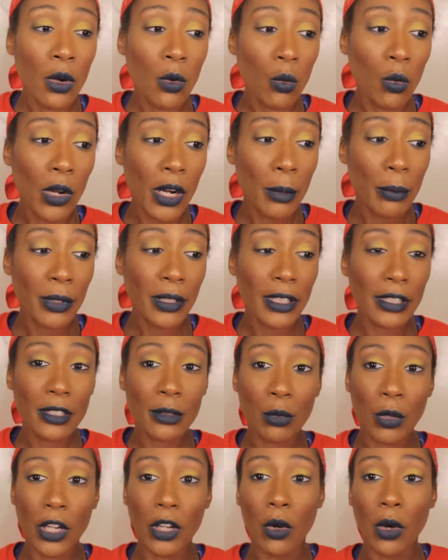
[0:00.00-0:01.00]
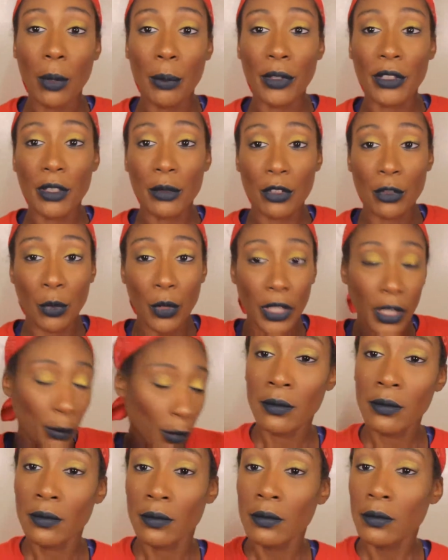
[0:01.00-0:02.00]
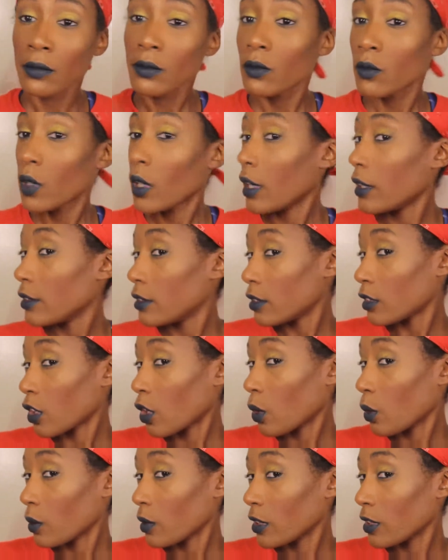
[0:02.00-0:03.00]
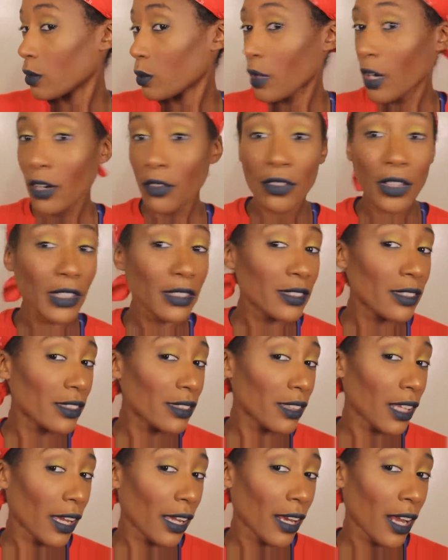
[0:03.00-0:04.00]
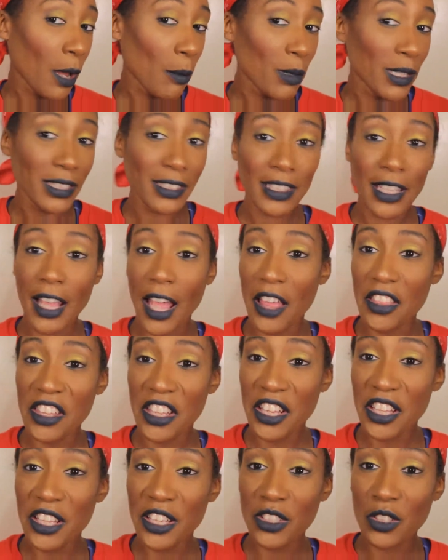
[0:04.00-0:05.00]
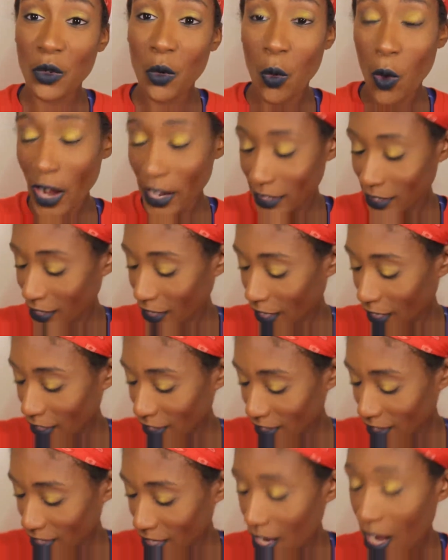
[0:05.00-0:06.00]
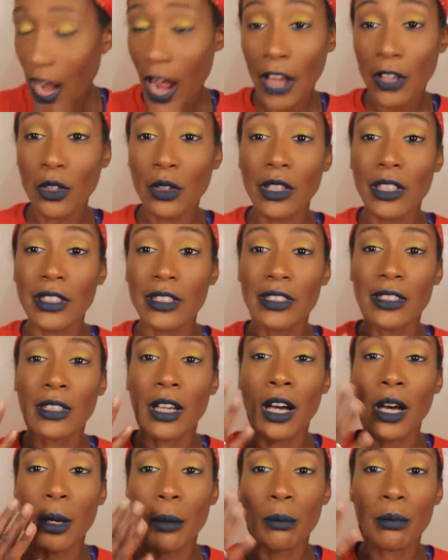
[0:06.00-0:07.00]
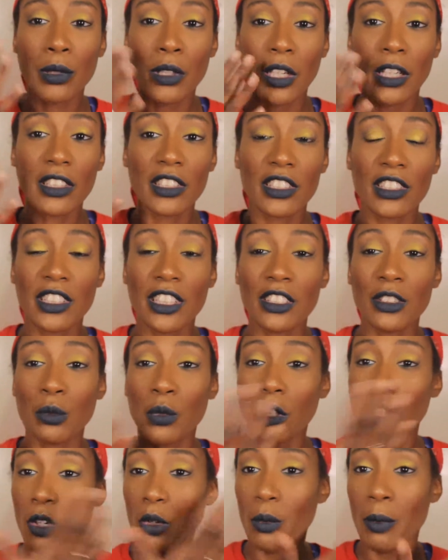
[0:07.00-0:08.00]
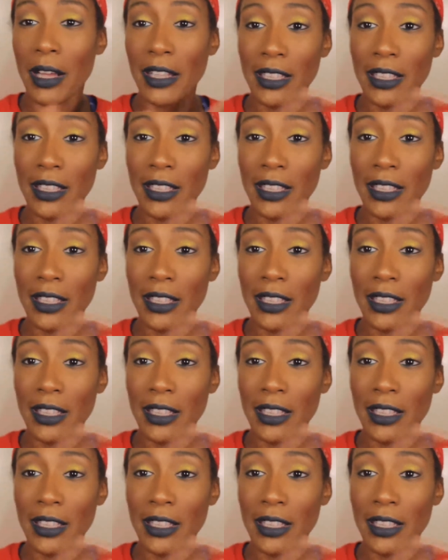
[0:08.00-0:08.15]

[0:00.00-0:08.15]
What I put that spray oh I put the spray up and so this is what our face looks like and I must say I think it looks quite nice I know the um, blush doesn't really go with my